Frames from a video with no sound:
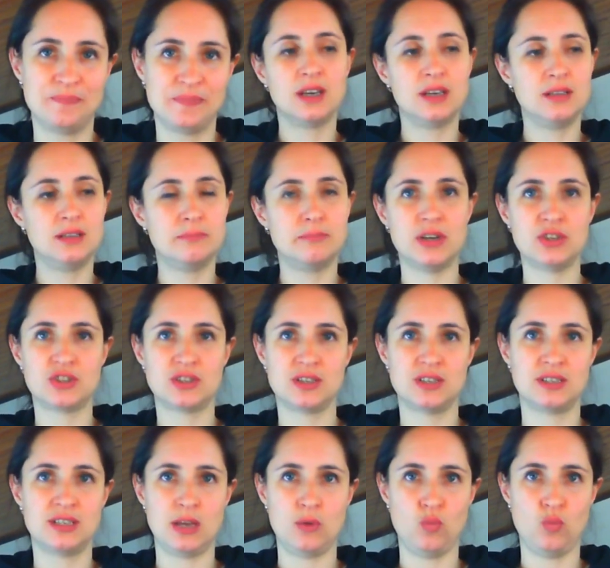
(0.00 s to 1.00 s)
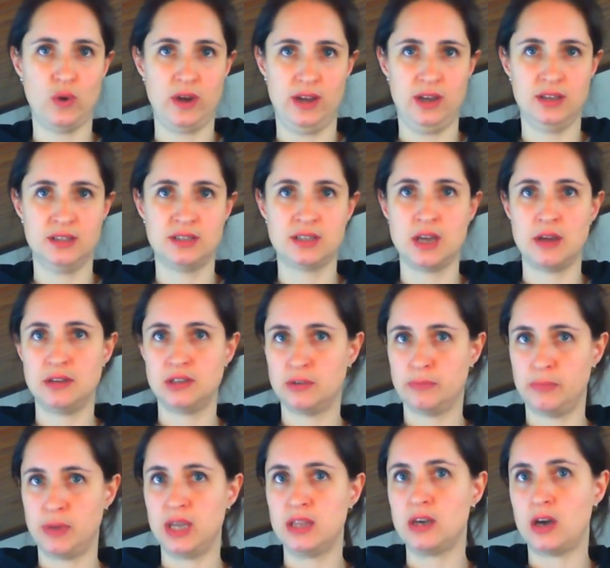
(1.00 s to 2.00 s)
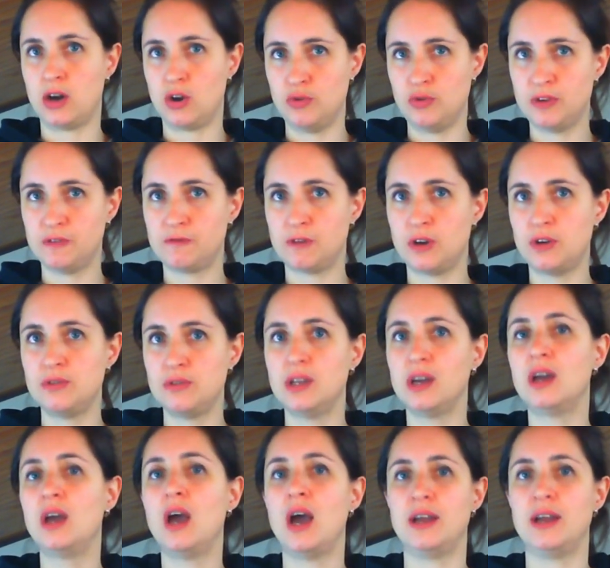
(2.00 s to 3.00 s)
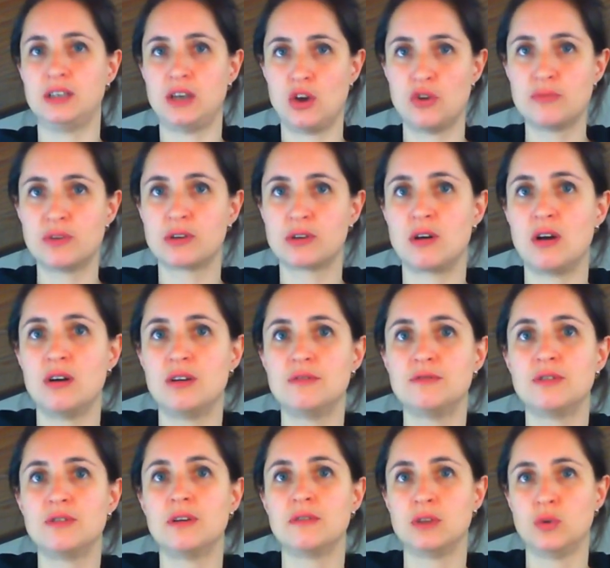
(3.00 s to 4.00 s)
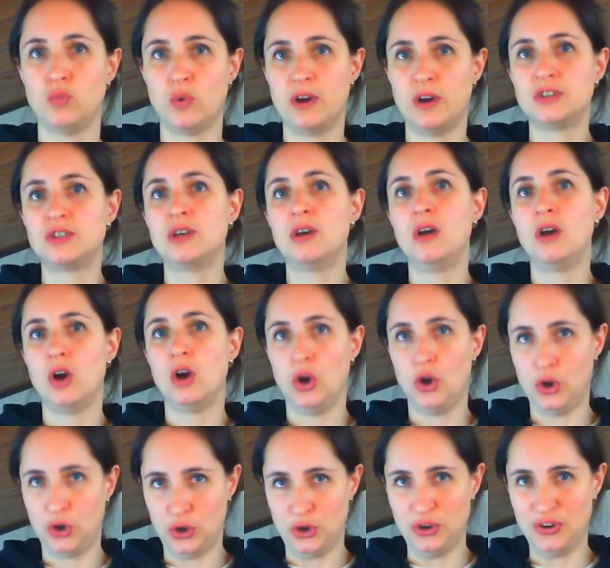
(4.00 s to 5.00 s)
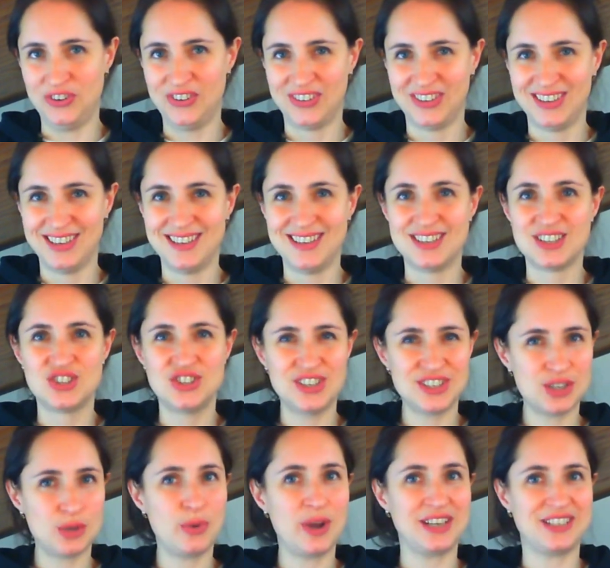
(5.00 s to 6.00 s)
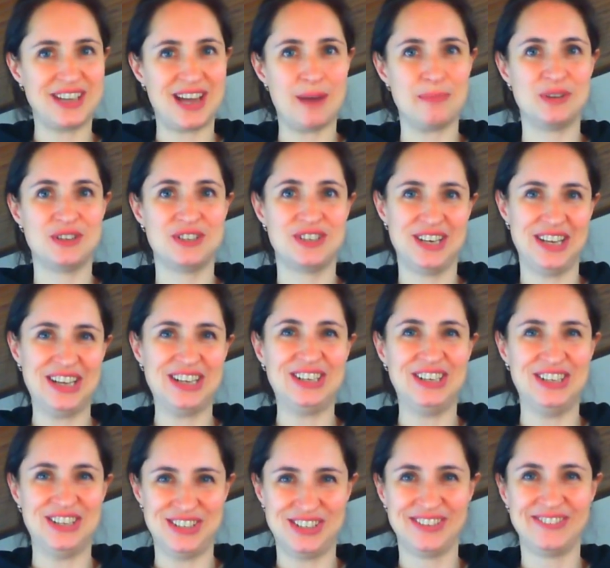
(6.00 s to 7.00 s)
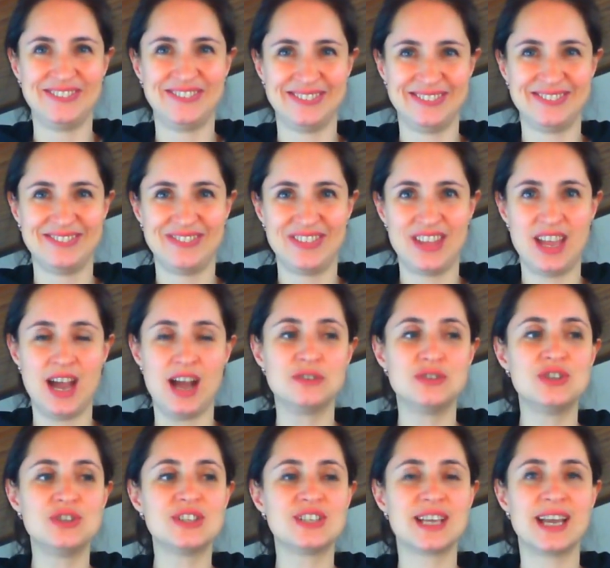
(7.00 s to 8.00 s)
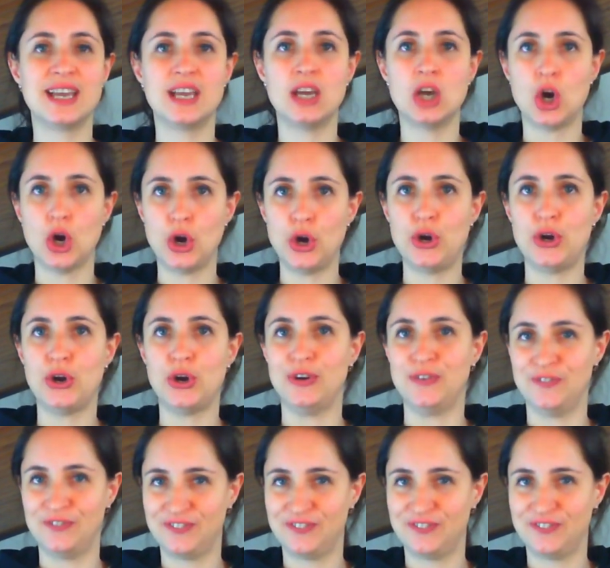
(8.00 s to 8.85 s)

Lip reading: In much the same way, it's going to be the homophone and homograph of the word her, just the way it happens in English. How do you say her?